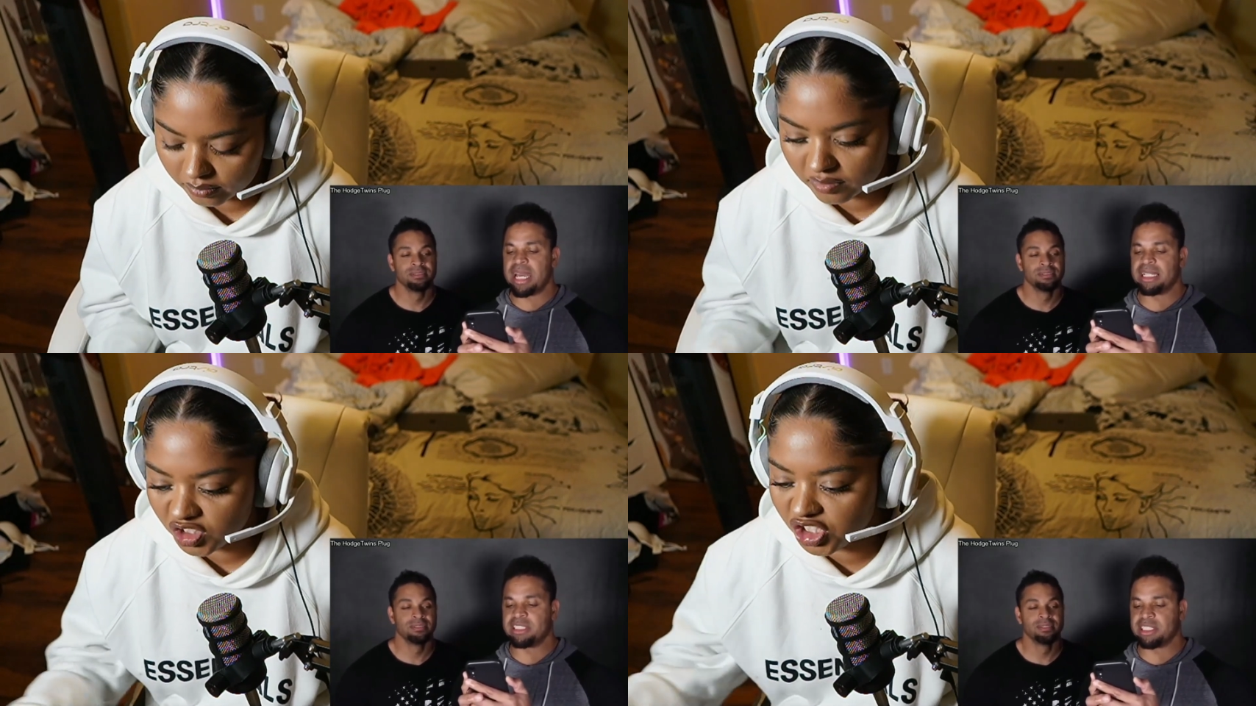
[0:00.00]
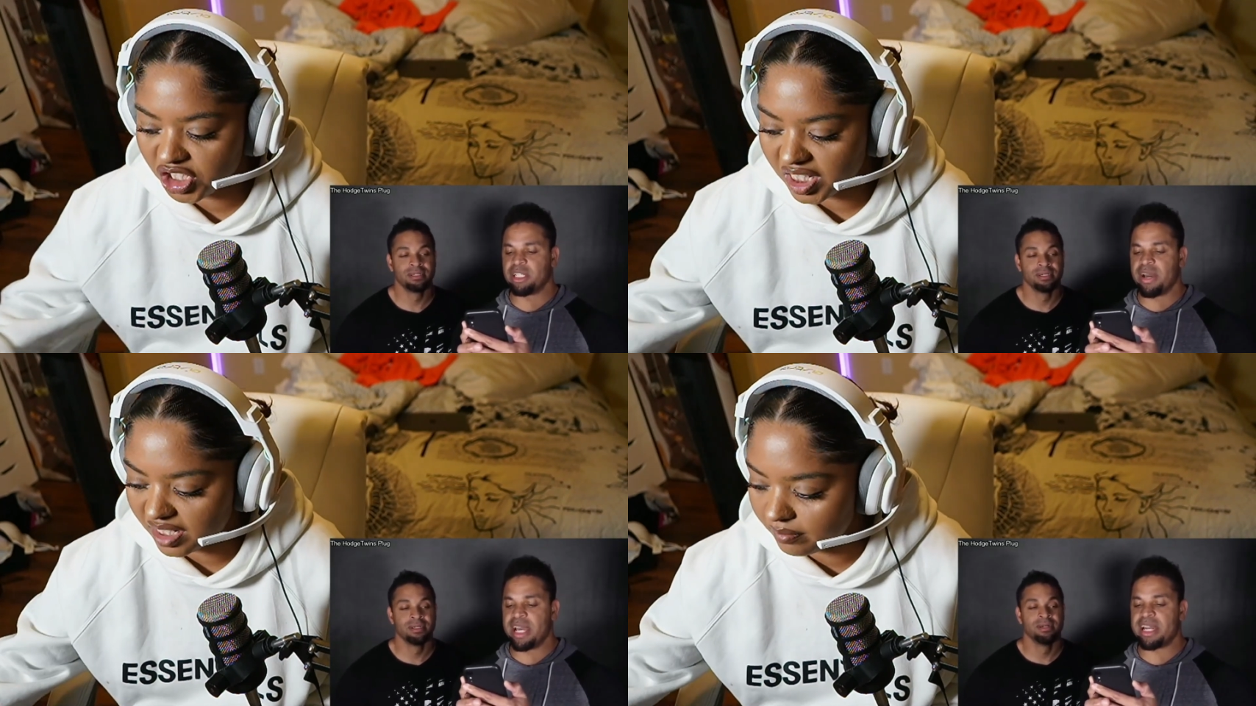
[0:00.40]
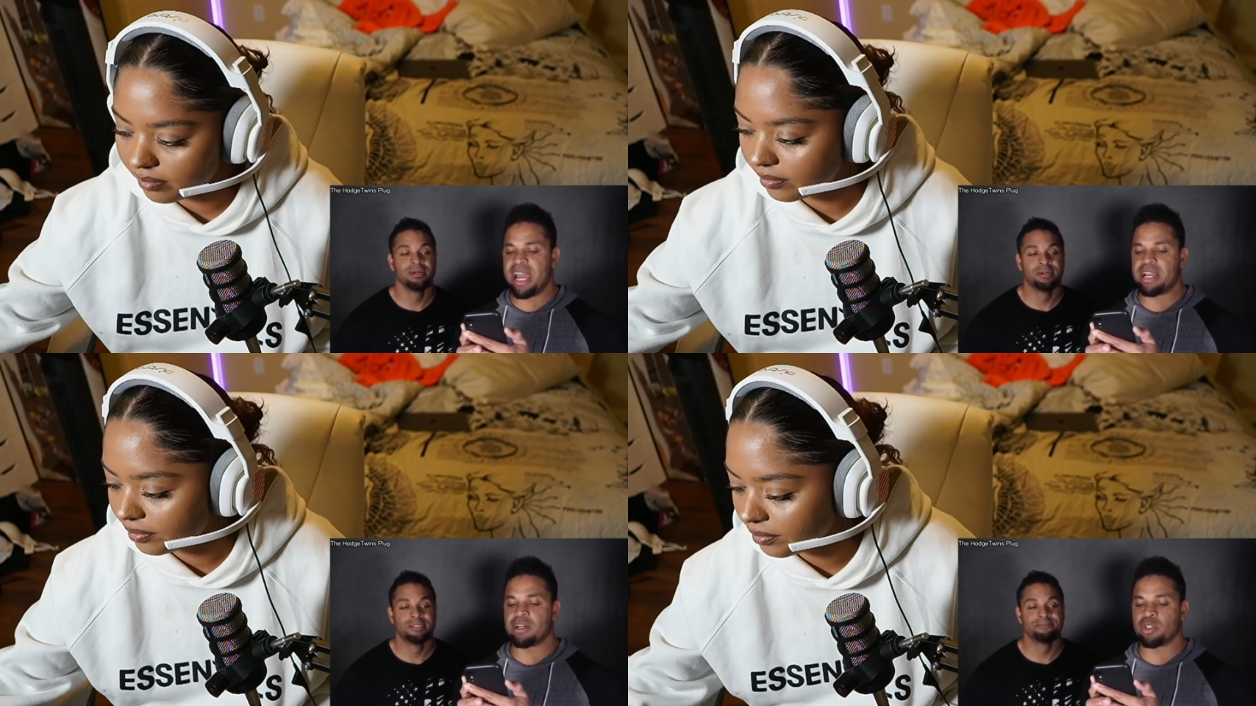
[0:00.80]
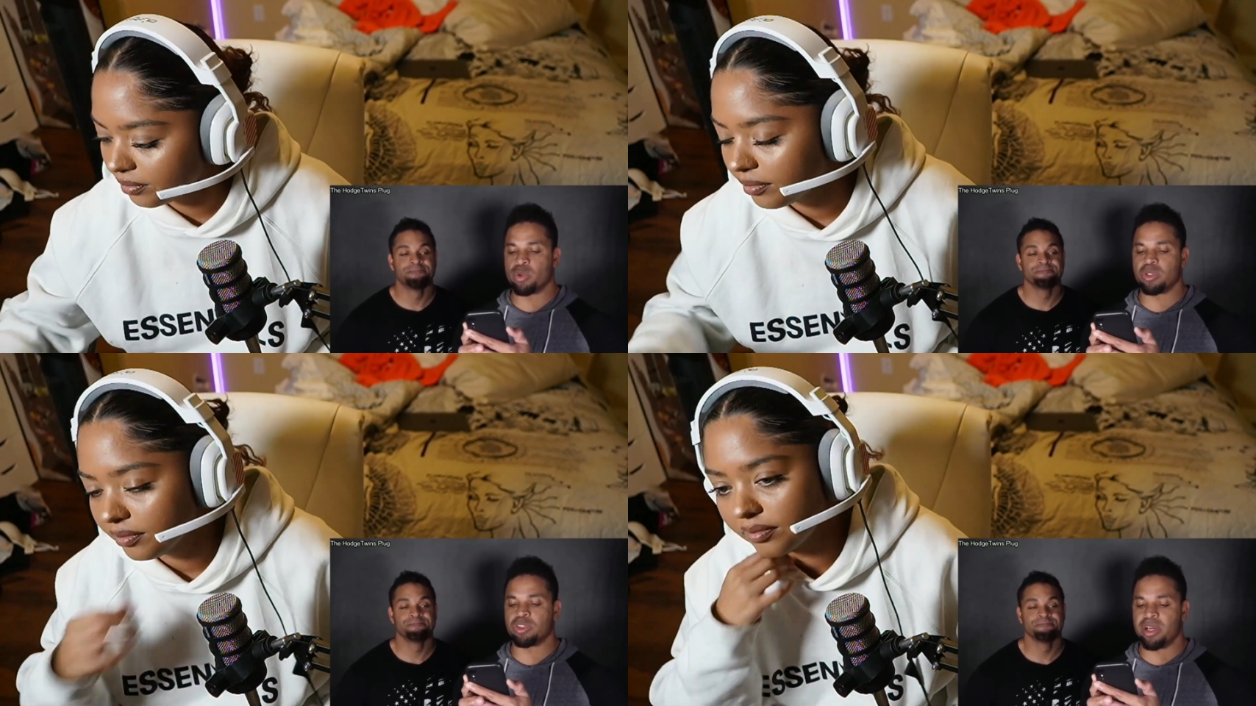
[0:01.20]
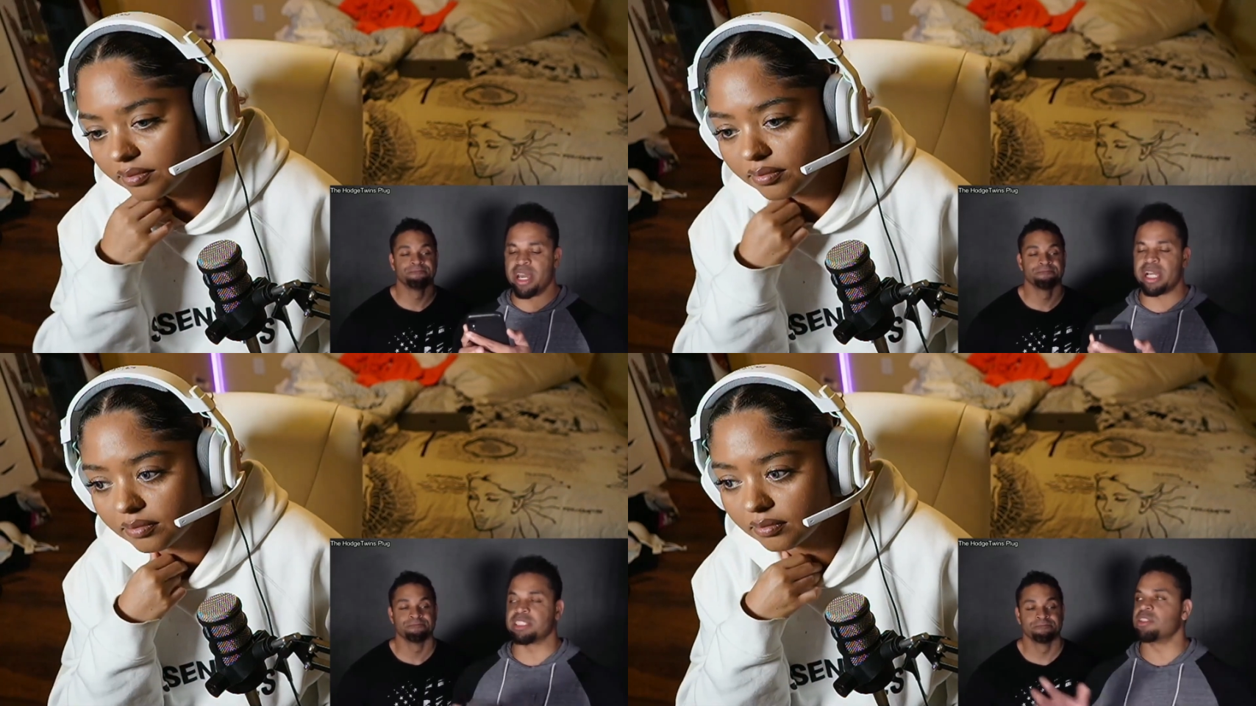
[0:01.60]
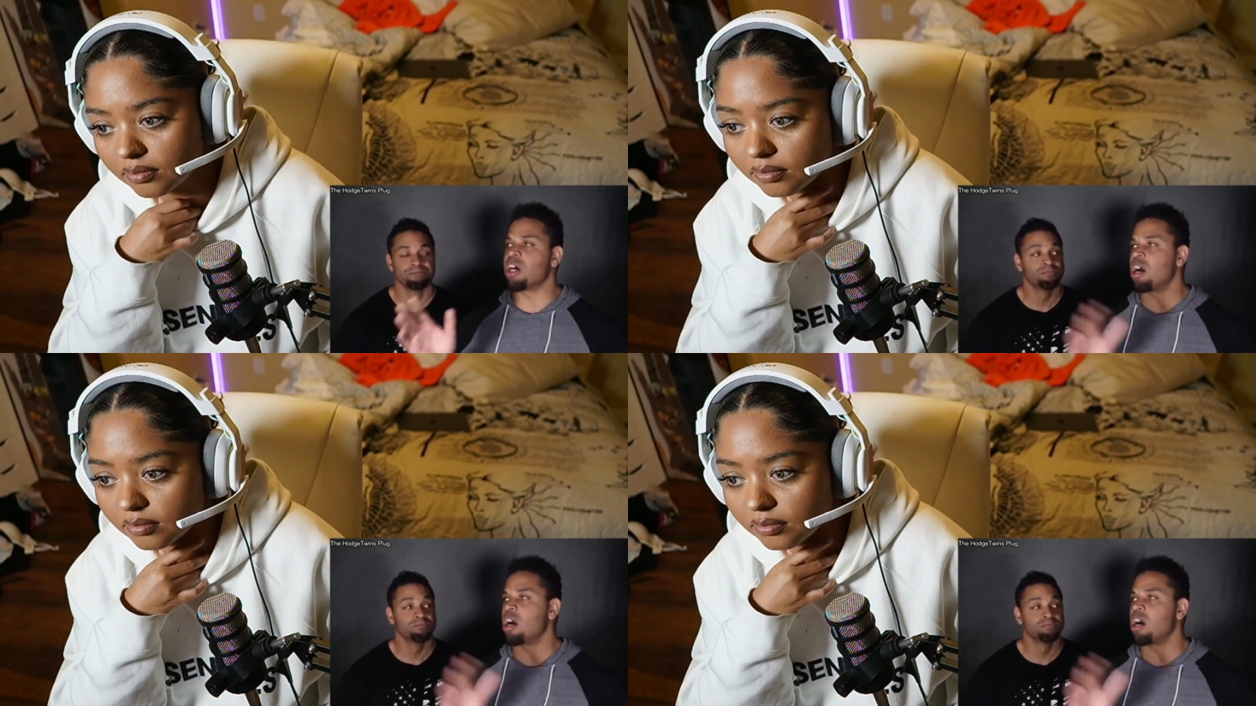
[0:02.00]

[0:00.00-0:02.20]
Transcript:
Speaker 1: and she cheated. still had anger towards her ex.